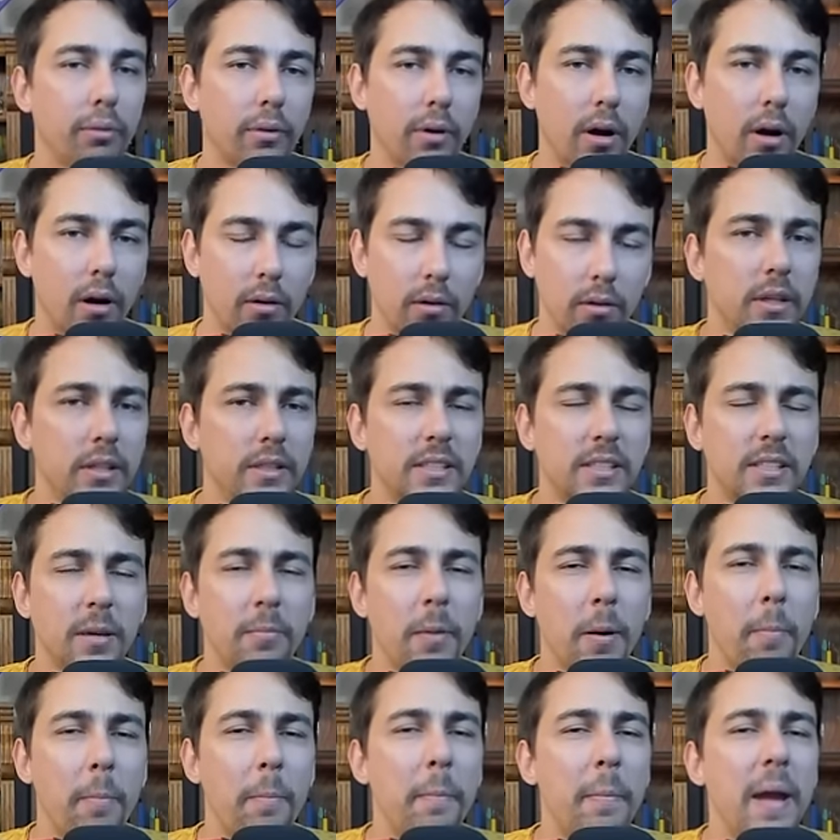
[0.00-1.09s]
Pro does some
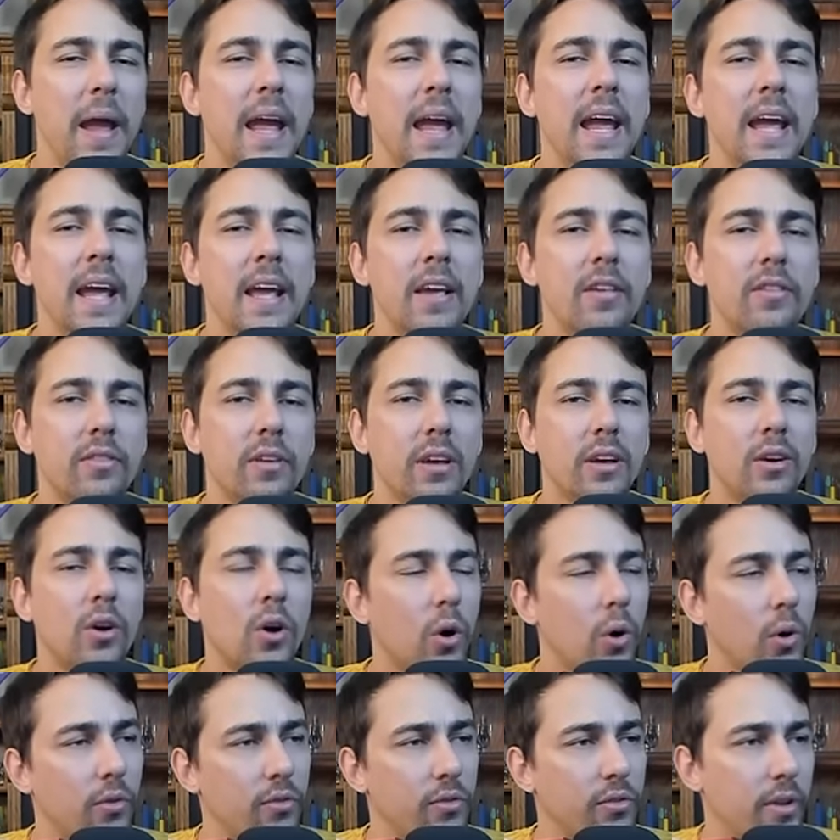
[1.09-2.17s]
amazing
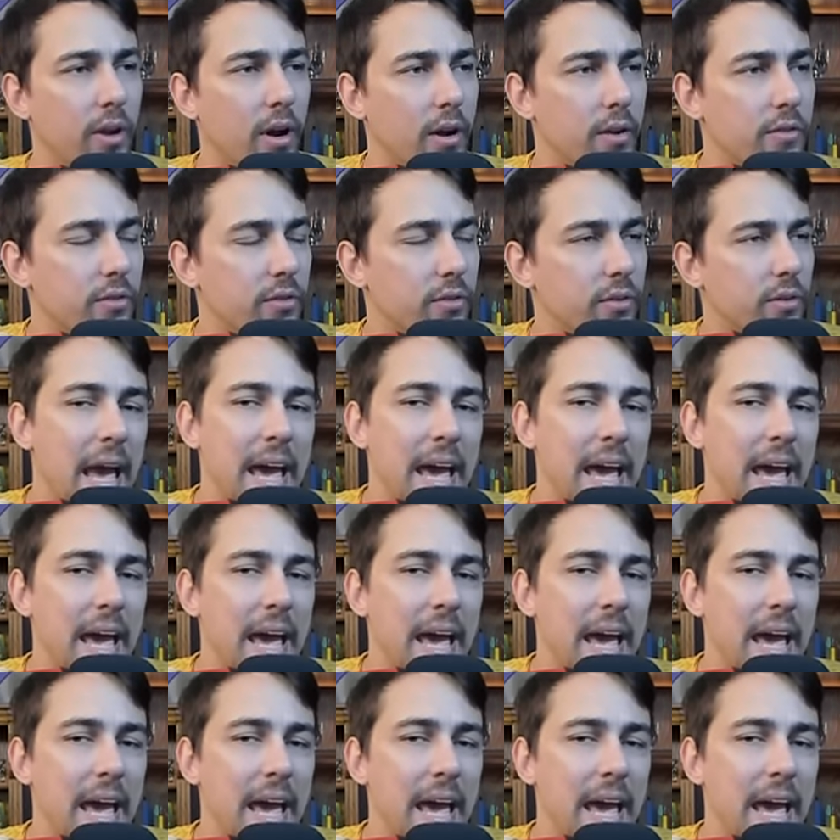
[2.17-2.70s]
cold starts.